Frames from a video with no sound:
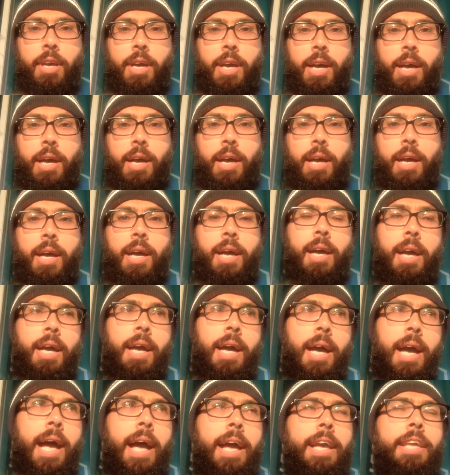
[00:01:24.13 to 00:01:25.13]

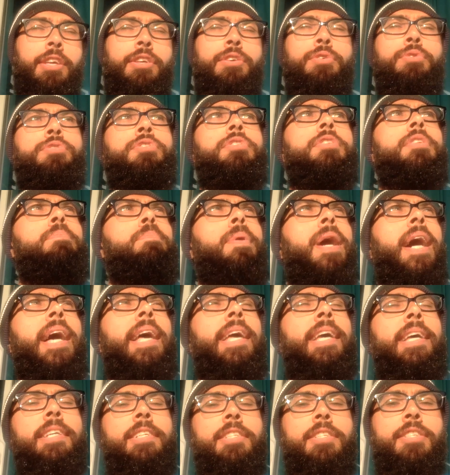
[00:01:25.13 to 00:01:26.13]
I used to buy
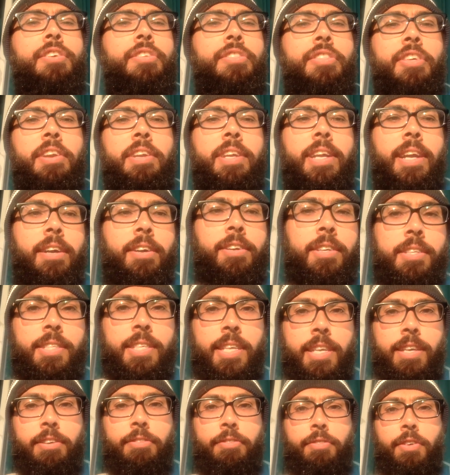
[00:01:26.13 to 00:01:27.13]
into the
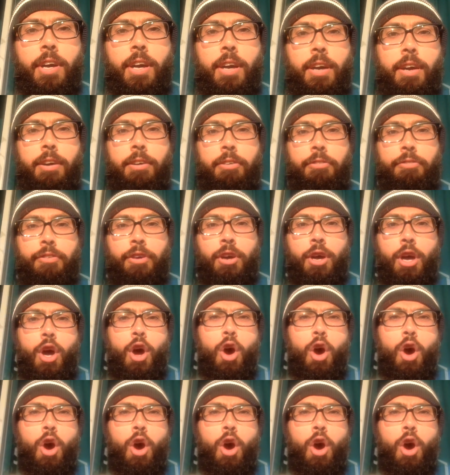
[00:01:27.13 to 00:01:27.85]
narrative of